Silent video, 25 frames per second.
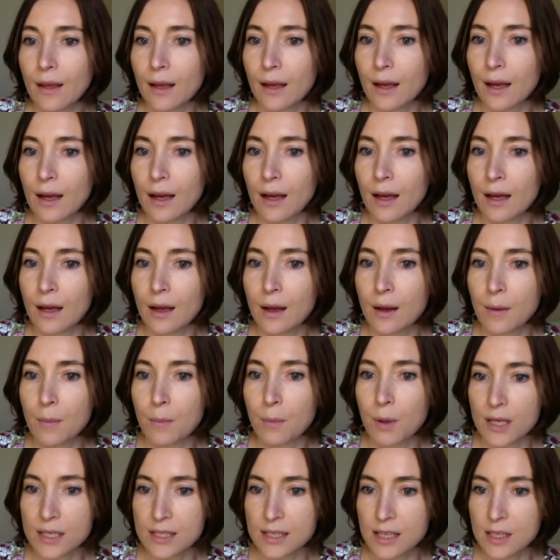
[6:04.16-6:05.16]

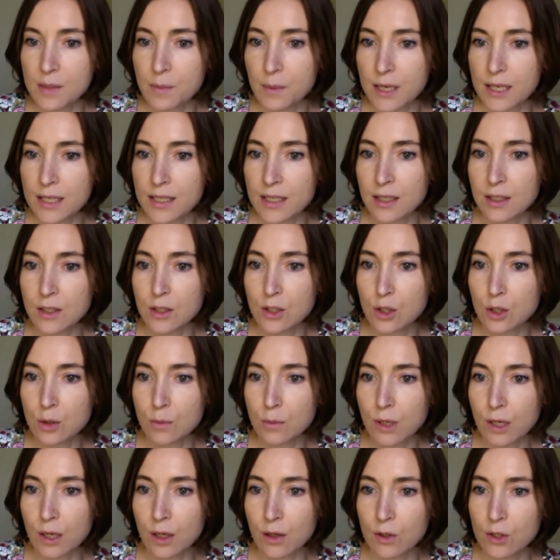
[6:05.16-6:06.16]
Personalized medicine,
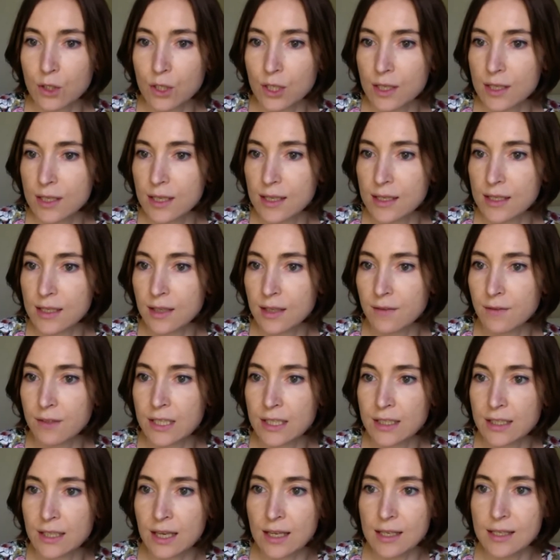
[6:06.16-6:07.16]
tumor culture, sensitivity
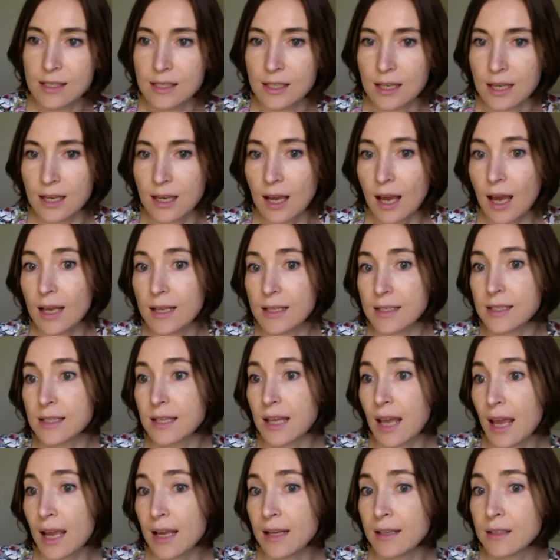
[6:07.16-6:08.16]
testing has
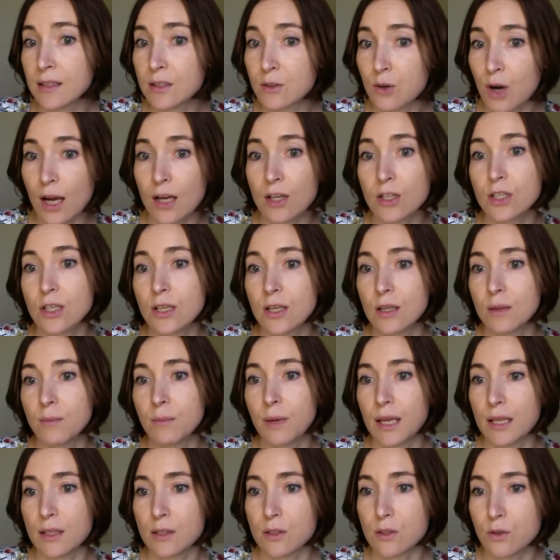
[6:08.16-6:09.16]
gained traction in the
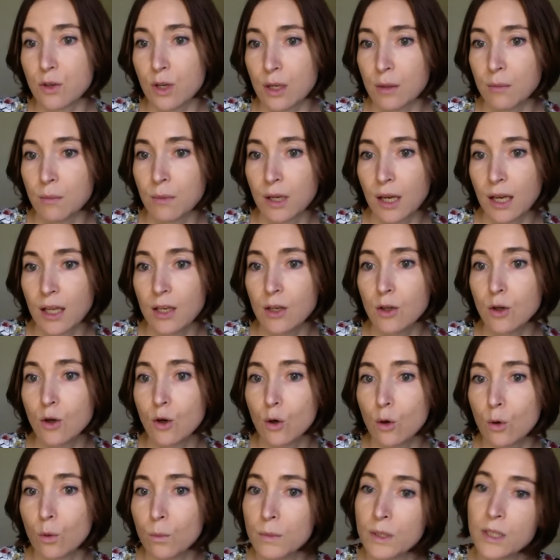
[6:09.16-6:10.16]
mainstream. Can you
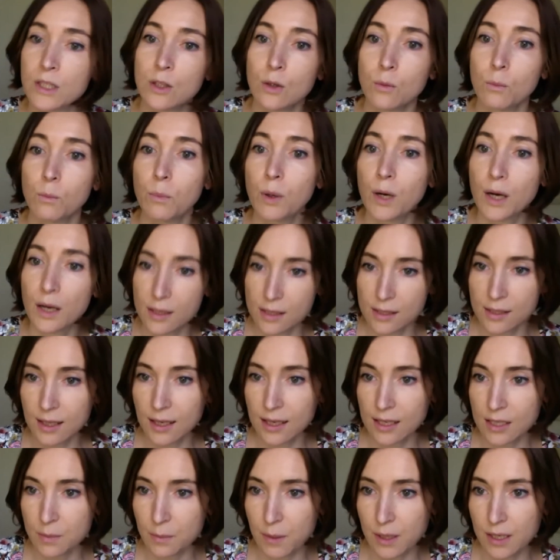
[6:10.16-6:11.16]
comment on
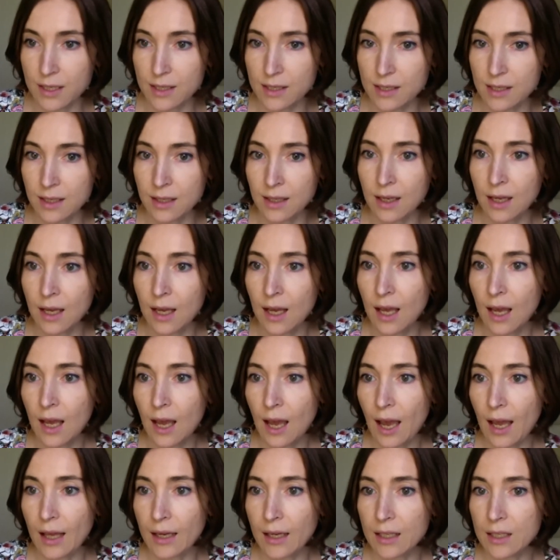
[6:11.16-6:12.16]
personalized medicine
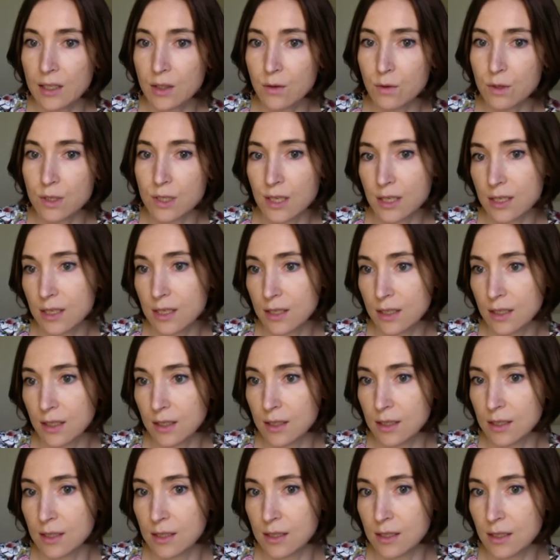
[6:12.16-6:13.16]
and its
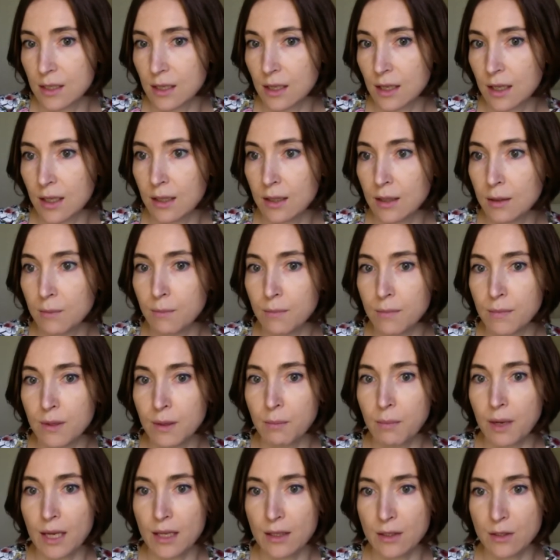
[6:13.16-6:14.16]
resistance in the
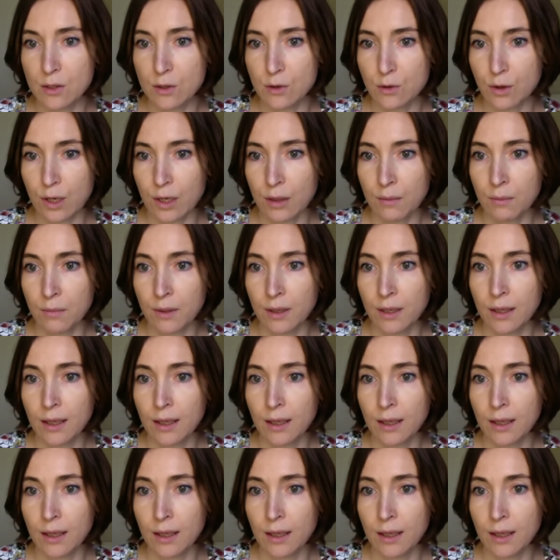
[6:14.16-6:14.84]
mainstream?